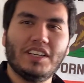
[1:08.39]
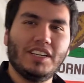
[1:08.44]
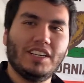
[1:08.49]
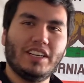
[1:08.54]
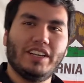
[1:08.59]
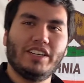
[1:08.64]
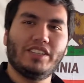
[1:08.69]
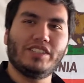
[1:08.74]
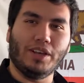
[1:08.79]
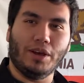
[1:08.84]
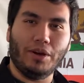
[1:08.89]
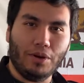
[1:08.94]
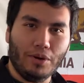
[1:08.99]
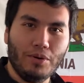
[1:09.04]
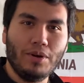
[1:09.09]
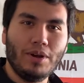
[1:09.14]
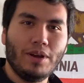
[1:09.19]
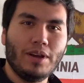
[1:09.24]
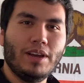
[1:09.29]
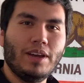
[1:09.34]
So,
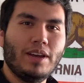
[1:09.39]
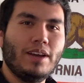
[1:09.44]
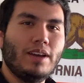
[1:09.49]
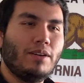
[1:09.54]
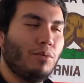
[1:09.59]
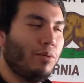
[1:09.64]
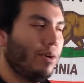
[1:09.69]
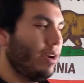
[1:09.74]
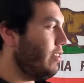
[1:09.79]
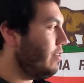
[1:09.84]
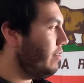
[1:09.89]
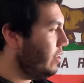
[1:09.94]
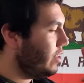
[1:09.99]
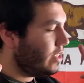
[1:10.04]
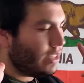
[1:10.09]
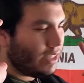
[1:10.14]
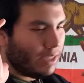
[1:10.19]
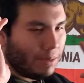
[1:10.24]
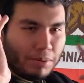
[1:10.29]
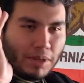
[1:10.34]
whenever you
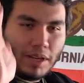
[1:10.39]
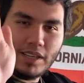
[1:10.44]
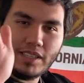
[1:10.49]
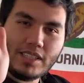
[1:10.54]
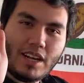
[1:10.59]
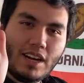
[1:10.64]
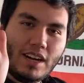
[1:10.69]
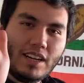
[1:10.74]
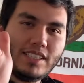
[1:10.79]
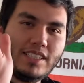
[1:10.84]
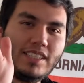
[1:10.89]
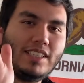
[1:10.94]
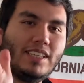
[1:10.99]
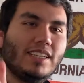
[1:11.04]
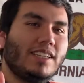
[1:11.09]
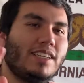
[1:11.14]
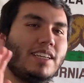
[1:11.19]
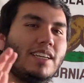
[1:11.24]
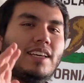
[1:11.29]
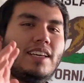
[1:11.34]
see Planck's constant,
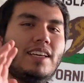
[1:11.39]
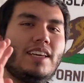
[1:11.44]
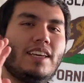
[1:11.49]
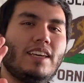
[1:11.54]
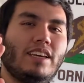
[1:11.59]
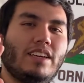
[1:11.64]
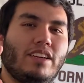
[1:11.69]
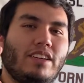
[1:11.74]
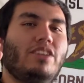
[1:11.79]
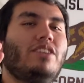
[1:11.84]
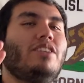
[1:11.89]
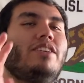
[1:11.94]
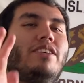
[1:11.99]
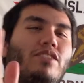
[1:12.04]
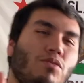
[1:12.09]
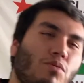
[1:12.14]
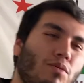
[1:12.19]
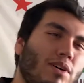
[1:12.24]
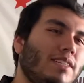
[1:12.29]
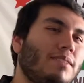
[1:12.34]
you're in
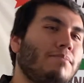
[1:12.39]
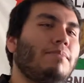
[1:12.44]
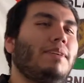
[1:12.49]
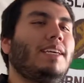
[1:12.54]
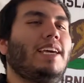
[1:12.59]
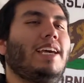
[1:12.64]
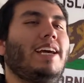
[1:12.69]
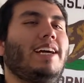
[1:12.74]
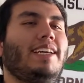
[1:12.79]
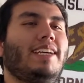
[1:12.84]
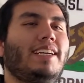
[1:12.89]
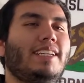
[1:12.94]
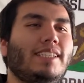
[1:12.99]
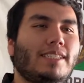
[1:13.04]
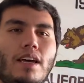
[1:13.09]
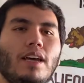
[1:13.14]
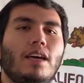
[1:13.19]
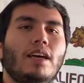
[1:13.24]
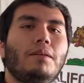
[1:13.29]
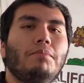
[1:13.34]
quantum mechanics.
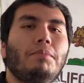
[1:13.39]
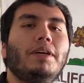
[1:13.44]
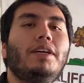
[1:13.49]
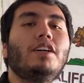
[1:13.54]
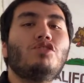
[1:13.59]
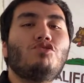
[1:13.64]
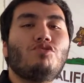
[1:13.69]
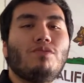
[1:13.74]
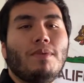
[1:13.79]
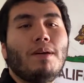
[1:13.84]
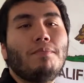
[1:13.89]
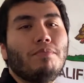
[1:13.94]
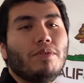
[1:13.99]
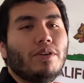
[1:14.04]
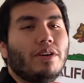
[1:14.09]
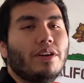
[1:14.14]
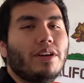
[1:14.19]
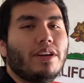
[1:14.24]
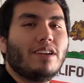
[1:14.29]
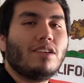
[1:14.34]
Because remember,
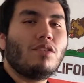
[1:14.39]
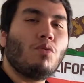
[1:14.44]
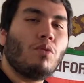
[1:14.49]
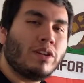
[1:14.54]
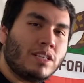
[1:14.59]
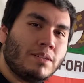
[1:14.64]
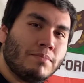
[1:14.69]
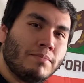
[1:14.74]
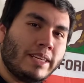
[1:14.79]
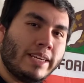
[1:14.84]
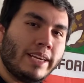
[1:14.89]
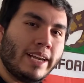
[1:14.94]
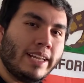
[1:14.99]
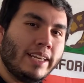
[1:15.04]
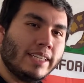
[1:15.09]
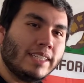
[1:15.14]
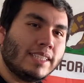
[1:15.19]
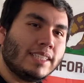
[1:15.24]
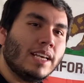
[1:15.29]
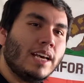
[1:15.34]
in quantum
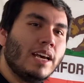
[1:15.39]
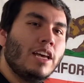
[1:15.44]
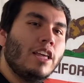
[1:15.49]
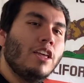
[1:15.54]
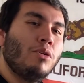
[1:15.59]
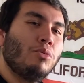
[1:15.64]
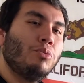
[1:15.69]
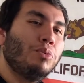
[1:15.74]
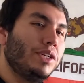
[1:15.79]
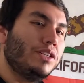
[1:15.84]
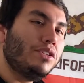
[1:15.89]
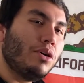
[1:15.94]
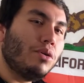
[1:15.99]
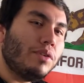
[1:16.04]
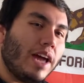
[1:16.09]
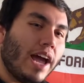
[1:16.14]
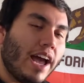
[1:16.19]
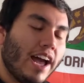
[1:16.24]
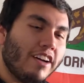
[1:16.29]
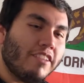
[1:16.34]
mechanics, we don't
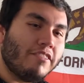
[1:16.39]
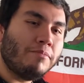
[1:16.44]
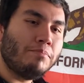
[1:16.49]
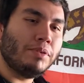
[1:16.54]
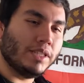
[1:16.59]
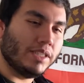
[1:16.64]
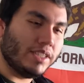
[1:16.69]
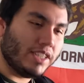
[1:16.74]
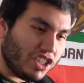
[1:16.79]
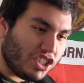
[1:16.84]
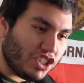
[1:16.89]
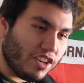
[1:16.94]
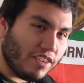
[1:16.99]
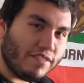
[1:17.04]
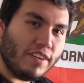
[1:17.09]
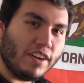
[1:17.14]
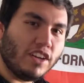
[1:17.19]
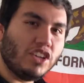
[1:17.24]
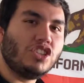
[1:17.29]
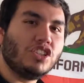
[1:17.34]
have position
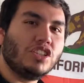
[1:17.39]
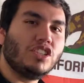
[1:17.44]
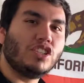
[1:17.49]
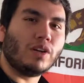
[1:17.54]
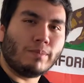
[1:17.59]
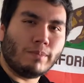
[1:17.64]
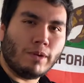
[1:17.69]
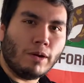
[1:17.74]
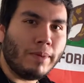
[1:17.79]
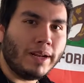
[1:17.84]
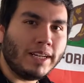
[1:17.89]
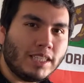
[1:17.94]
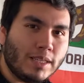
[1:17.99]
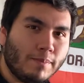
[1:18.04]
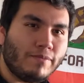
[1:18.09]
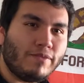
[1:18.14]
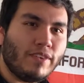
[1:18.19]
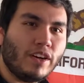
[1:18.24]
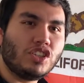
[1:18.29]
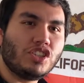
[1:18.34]
functions or momentum
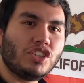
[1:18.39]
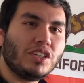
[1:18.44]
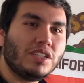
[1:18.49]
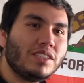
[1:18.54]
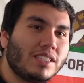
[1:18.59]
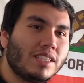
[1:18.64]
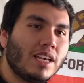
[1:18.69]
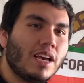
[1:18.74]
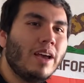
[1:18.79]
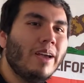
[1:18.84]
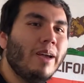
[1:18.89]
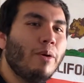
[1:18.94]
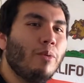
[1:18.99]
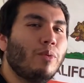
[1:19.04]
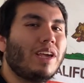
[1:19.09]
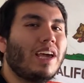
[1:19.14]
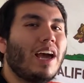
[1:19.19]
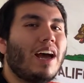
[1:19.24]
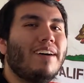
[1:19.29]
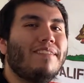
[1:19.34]
functions, we
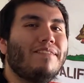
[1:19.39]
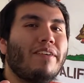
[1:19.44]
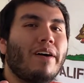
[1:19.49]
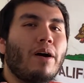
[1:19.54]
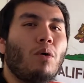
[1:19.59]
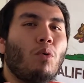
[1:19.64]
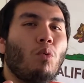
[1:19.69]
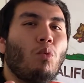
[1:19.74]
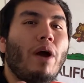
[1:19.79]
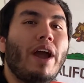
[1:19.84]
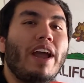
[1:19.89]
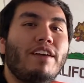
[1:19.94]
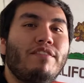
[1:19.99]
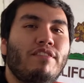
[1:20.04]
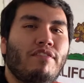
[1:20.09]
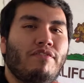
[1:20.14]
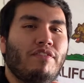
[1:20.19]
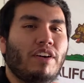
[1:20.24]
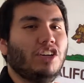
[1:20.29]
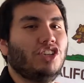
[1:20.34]
have wave
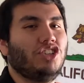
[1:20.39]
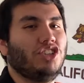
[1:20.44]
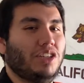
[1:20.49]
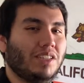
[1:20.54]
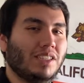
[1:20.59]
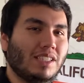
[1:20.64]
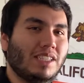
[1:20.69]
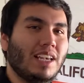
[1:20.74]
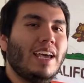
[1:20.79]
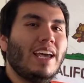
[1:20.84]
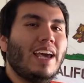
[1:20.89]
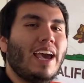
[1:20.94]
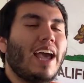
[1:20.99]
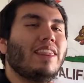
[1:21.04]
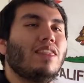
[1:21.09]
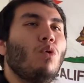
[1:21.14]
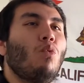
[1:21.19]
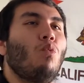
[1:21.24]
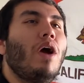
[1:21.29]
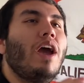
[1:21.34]
functions. And the
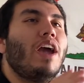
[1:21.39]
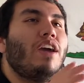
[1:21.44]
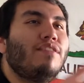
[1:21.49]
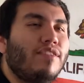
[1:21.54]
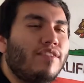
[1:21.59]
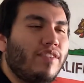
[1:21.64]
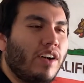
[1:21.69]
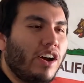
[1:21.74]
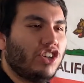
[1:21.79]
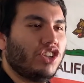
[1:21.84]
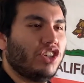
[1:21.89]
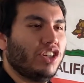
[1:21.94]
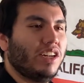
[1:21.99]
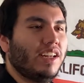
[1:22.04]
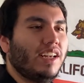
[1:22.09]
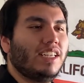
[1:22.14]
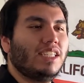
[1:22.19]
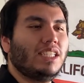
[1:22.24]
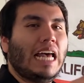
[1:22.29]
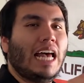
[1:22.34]
wave function
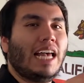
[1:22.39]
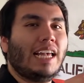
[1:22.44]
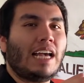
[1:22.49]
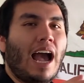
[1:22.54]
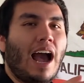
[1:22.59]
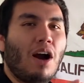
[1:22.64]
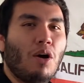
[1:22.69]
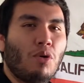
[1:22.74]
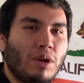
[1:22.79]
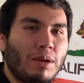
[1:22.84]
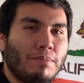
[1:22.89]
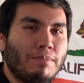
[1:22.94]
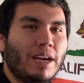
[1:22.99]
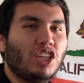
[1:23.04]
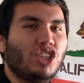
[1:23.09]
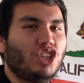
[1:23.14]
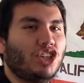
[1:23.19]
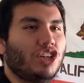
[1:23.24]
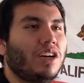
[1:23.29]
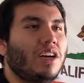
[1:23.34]
is how we
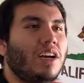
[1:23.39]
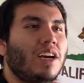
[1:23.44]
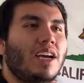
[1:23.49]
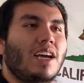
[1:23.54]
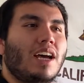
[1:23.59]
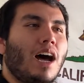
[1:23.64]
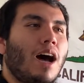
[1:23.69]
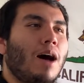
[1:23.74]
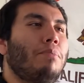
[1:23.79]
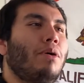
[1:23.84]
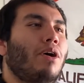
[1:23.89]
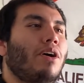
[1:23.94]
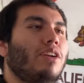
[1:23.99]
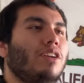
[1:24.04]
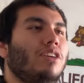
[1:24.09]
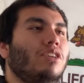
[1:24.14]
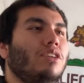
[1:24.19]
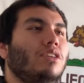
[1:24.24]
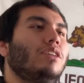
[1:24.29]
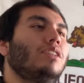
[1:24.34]
measure a
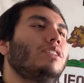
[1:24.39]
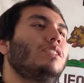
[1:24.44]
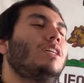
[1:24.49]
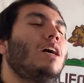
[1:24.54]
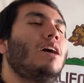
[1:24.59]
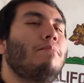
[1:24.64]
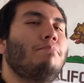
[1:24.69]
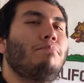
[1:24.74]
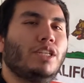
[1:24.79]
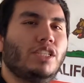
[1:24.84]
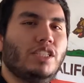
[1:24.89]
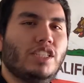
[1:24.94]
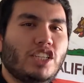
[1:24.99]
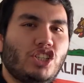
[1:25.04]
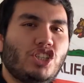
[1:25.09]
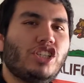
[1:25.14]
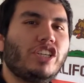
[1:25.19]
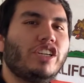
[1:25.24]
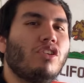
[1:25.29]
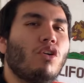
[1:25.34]
particle's
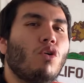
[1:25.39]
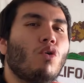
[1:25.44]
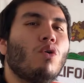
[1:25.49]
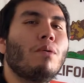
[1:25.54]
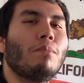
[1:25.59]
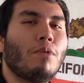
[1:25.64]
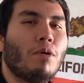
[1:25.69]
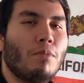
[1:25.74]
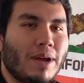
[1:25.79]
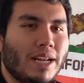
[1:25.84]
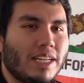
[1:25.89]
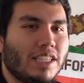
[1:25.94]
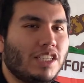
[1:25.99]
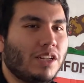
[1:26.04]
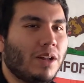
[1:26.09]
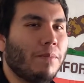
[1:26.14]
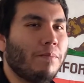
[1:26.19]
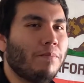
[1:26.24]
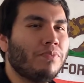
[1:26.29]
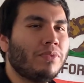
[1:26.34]
position or
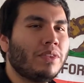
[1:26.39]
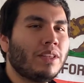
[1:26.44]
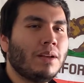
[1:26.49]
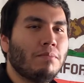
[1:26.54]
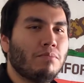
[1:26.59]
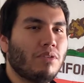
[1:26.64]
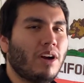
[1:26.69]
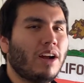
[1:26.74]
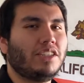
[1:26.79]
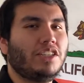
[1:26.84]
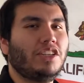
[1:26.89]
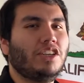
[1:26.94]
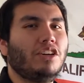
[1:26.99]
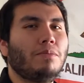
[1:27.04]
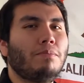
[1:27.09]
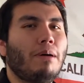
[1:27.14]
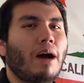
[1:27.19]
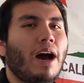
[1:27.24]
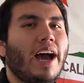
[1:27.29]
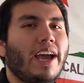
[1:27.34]
momentum, brought to you
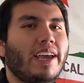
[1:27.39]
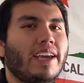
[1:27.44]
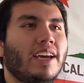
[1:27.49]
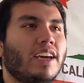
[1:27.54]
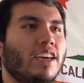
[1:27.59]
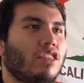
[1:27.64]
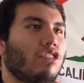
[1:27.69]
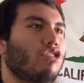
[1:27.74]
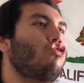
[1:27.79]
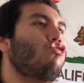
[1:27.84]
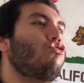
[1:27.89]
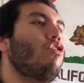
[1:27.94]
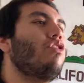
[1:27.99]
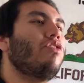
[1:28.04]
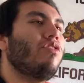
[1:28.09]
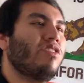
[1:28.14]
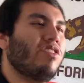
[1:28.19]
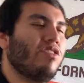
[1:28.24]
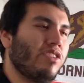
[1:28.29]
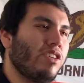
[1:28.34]
by the
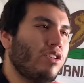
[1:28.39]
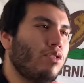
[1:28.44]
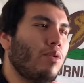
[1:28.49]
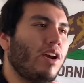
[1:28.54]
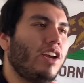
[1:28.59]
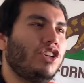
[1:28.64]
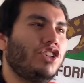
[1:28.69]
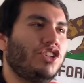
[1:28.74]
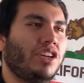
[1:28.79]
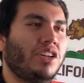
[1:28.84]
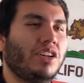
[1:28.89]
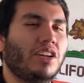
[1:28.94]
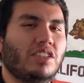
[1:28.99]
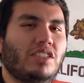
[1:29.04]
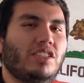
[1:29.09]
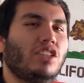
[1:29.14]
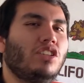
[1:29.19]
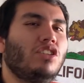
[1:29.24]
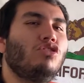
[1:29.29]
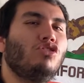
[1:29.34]
Schrödinger equation, a
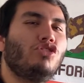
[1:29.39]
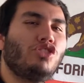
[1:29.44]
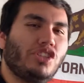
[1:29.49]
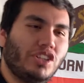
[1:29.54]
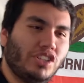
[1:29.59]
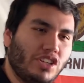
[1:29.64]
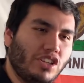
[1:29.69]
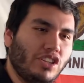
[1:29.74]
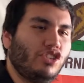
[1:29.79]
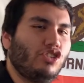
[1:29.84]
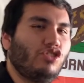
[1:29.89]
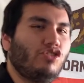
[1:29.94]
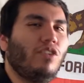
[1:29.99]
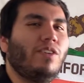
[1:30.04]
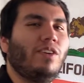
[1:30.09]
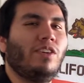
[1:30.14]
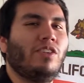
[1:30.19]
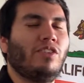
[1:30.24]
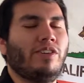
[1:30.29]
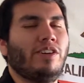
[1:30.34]
solution to the
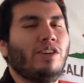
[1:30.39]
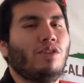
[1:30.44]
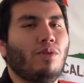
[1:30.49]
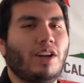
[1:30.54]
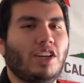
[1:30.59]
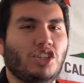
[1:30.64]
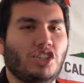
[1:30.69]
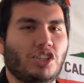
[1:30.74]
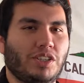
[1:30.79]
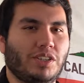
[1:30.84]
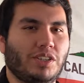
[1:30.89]
Schrödinger equation.